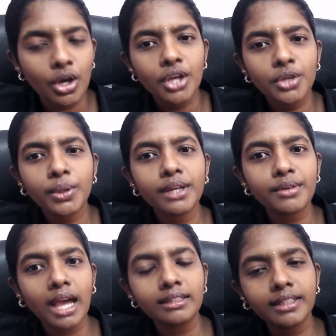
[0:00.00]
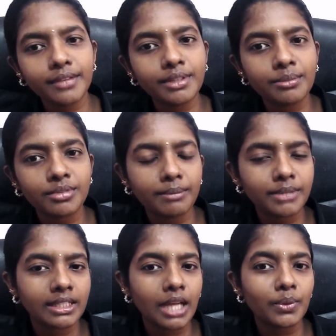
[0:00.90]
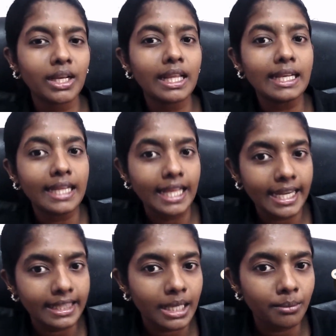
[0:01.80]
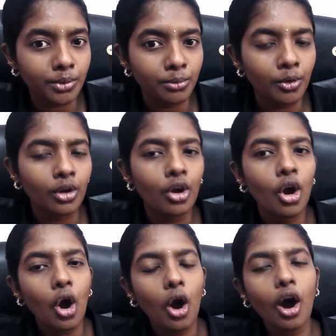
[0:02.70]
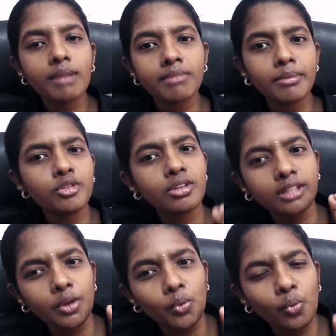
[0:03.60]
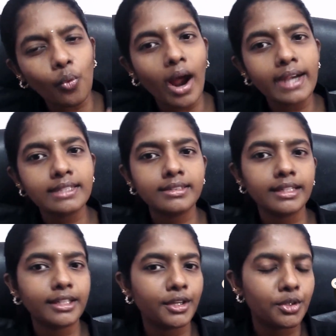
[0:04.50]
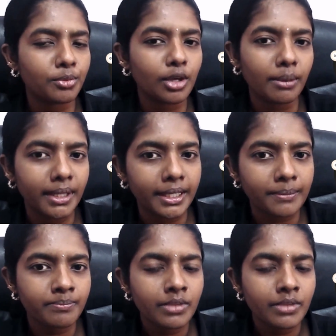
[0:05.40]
you can rather give them something that will lead them to more, or maybe just give one CTA to book a meeting.